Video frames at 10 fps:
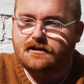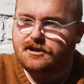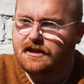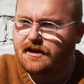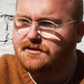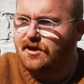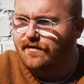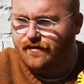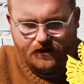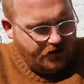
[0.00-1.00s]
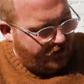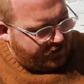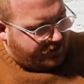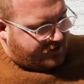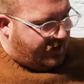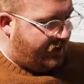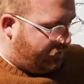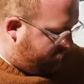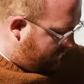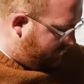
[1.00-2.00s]
she goes off to tell
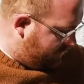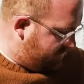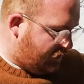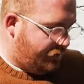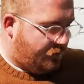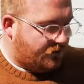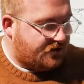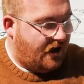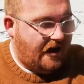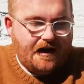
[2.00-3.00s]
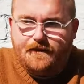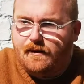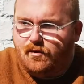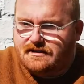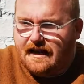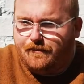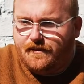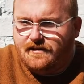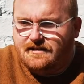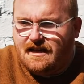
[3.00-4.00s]
the other disciples about what's
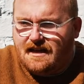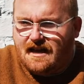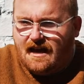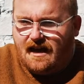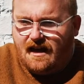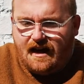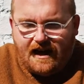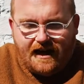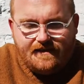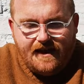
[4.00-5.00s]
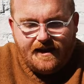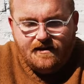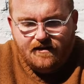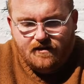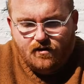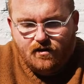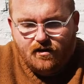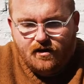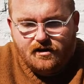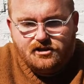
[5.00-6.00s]
happened. And then
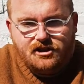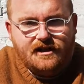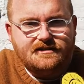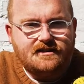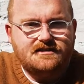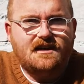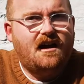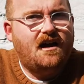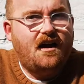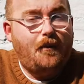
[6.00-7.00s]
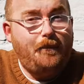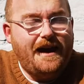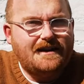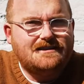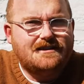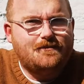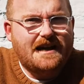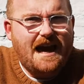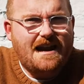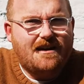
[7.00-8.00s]
Jesus appears to them
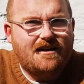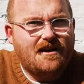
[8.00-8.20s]
again